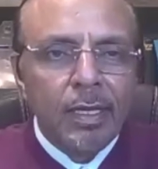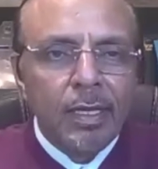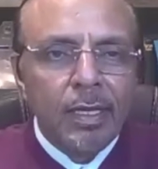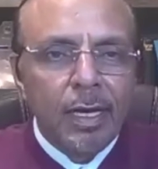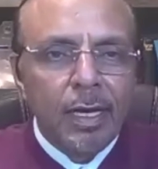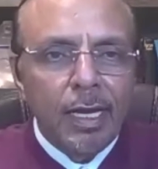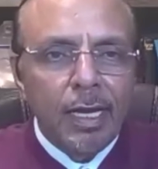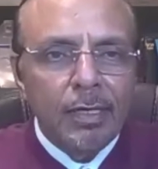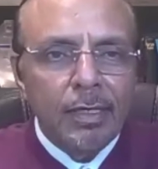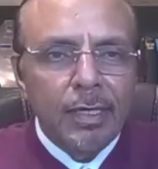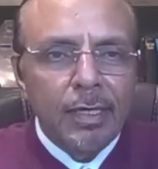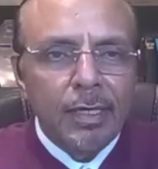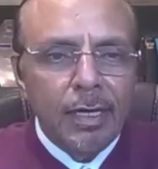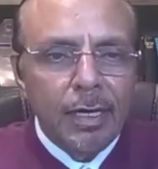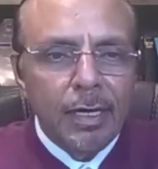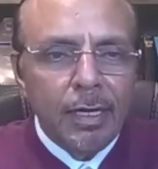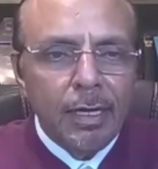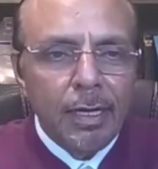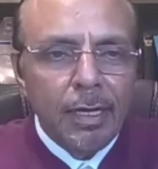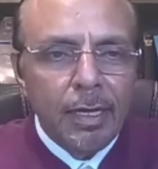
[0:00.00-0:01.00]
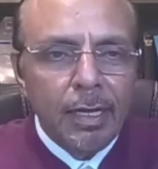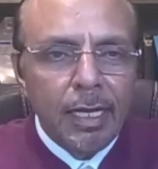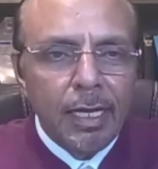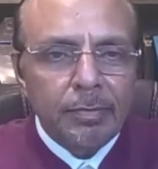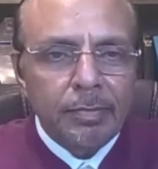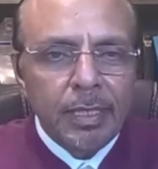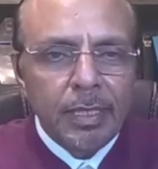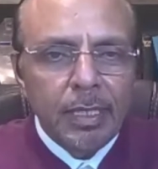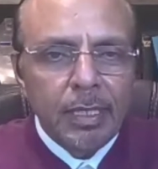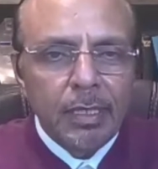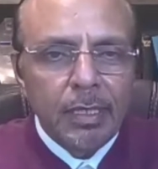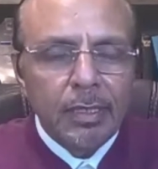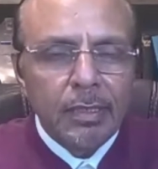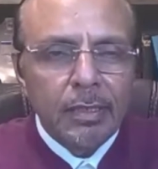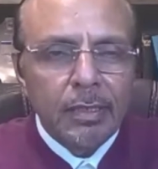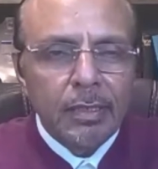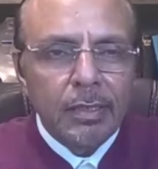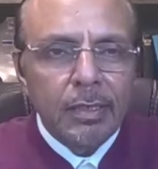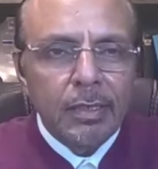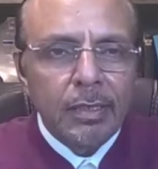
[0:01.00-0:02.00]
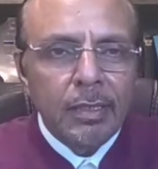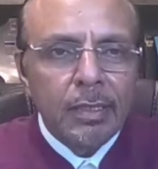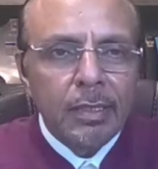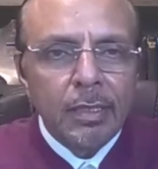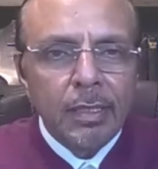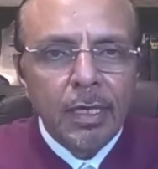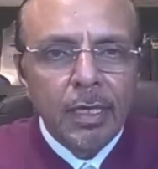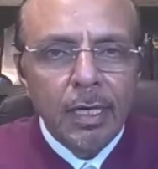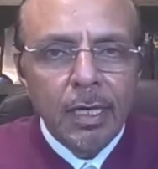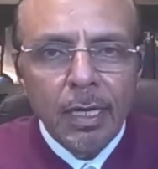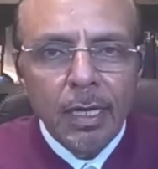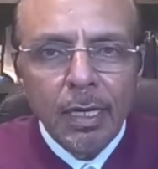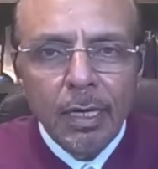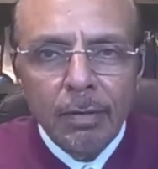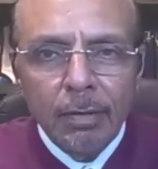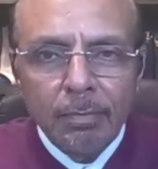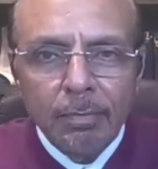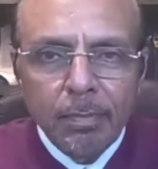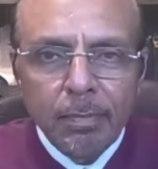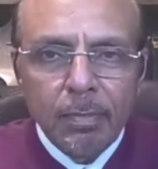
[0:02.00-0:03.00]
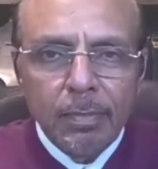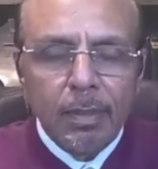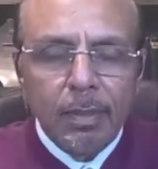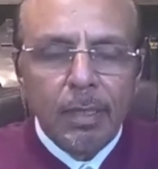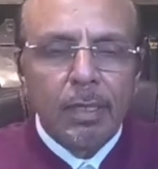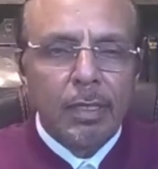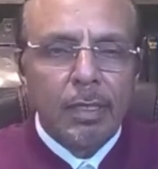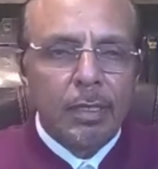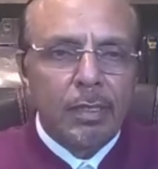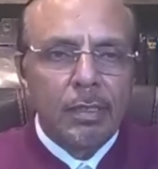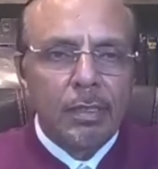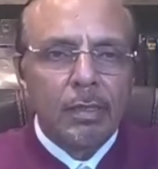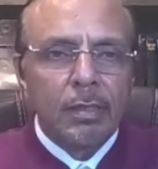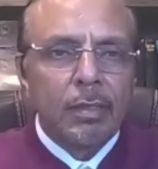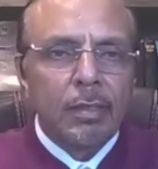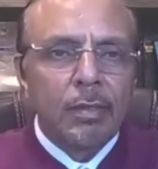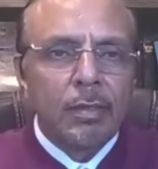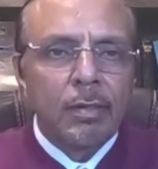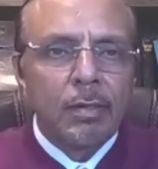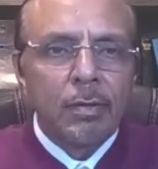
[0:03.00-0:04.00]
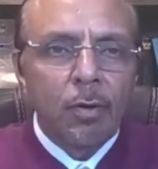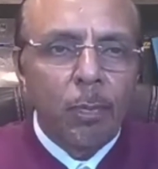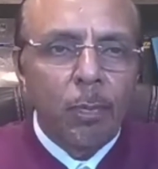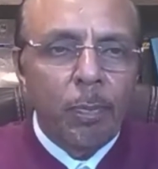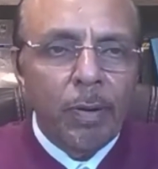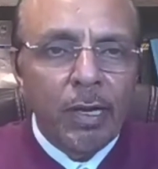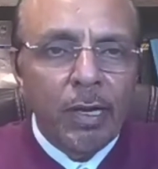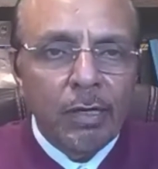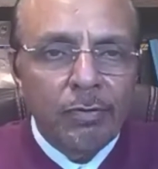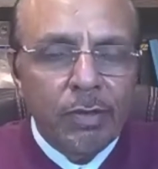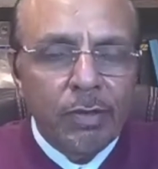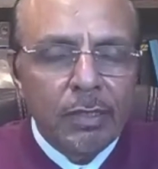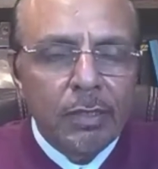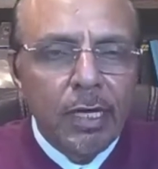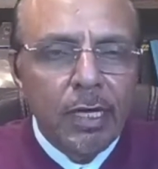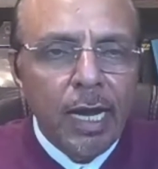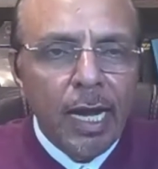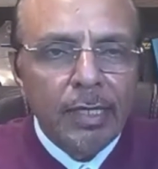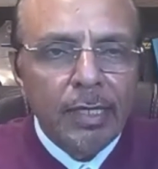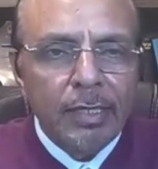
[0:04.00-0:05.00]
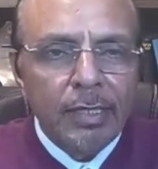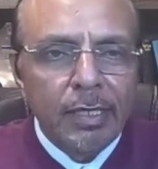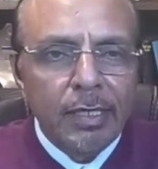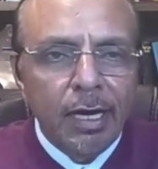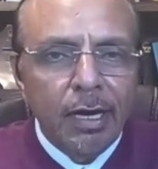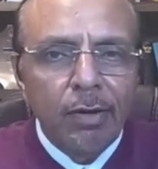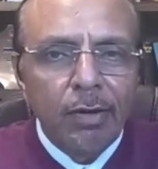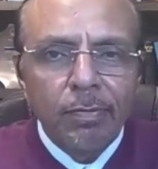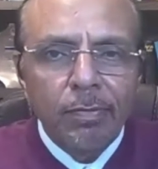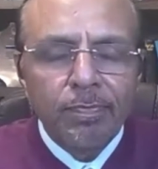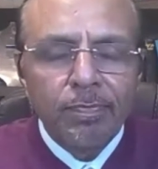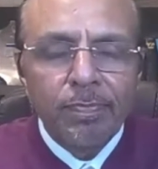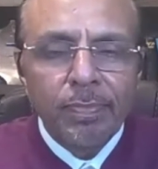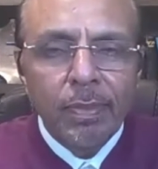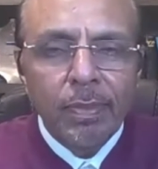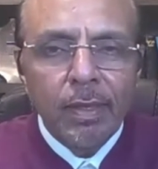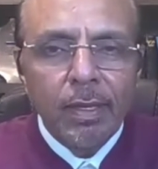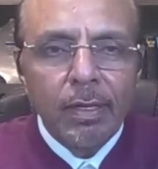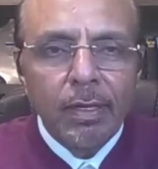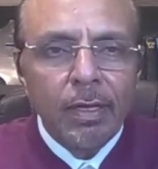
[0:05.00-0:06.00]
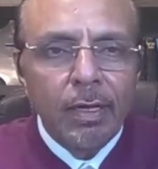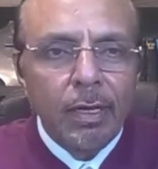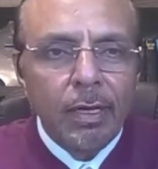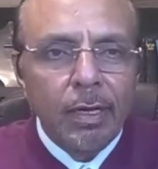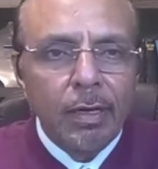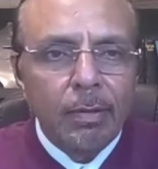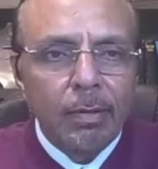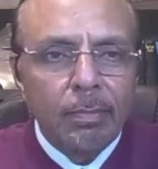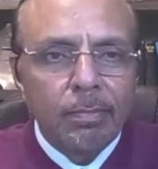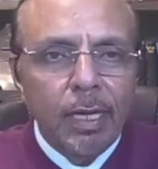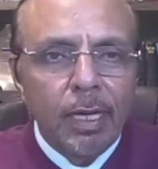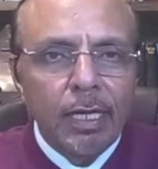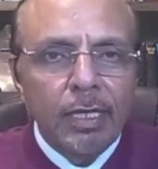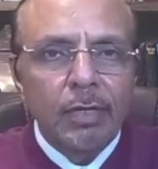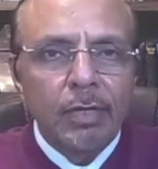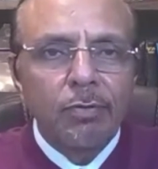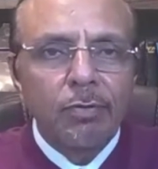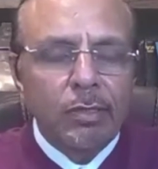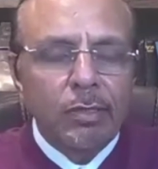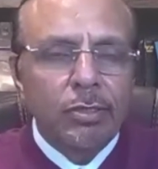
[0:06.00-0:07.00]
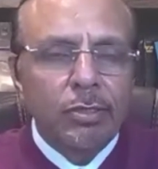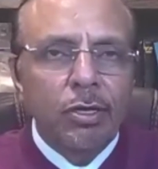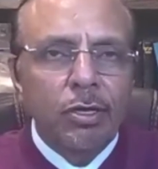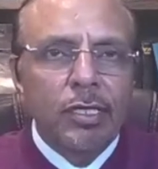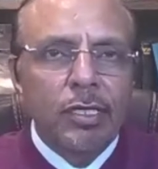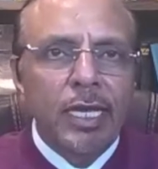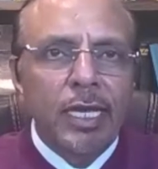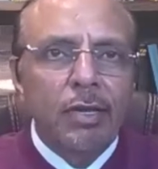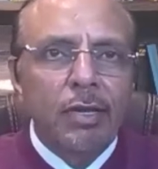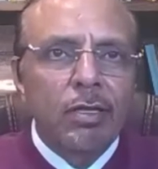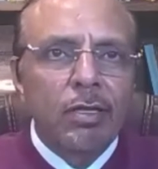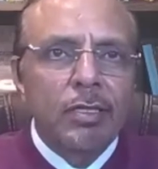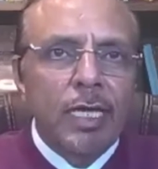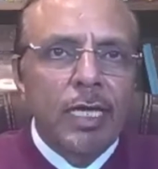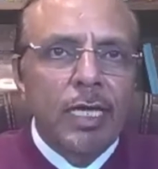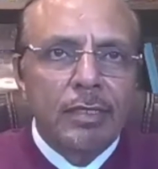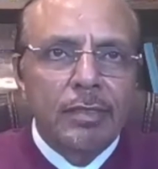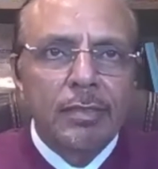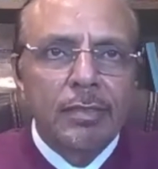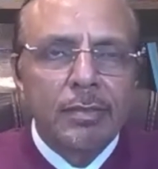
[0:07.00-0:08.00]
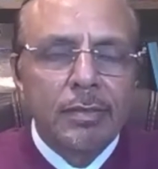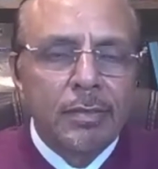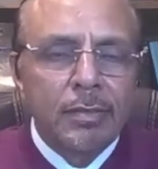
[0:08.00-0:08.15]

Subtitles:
And let me open it with Andy now. Andy, what's your take on that?